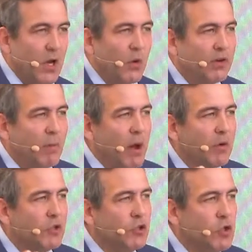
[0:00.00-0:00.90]
We've come out
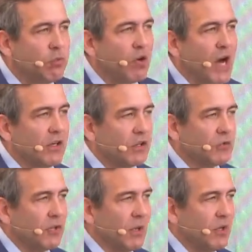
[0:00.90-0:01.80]
with new products
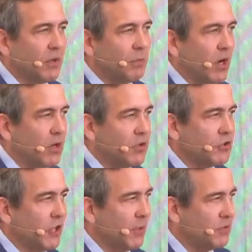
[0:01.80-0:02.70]
for limited
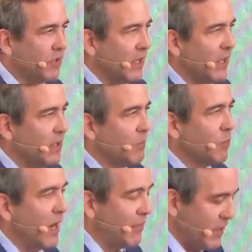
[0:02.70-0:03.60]
partnerships in
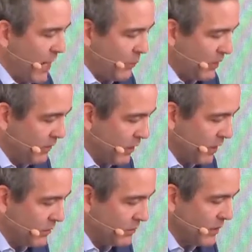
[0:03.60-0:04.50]
private equity
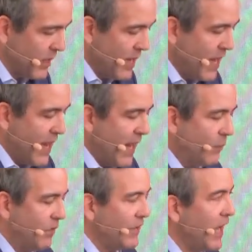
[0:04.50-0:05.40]
funds.
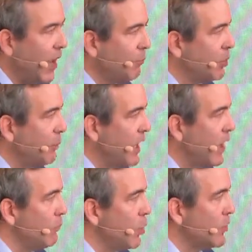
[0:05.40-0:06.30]
And we've helped
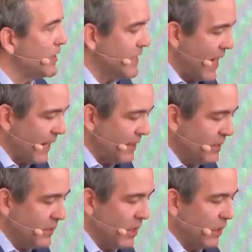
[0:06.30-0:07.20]
propel more than
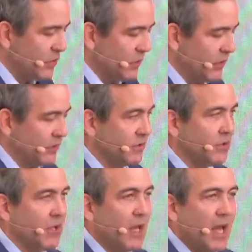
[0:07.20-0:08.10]
90
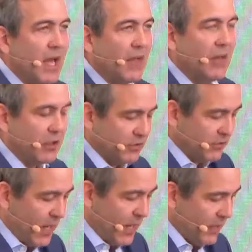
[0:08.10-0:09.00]
countries and their
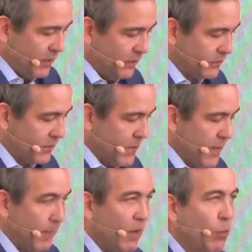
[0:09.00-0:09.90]
societies.
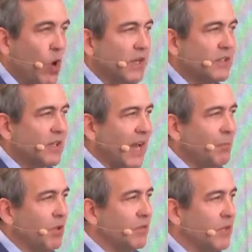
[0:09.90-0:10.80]
One
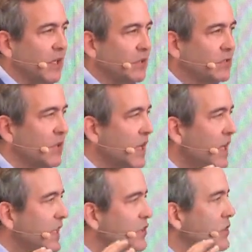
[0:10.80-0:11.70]
example of this
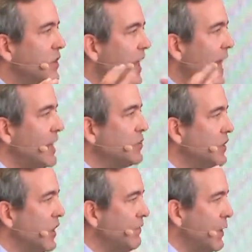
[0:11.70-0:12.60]
is last
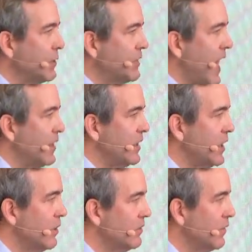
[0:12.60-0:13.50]
year, if I were standing
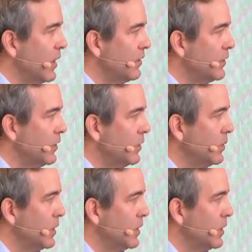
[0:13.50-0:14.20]
here in front of you,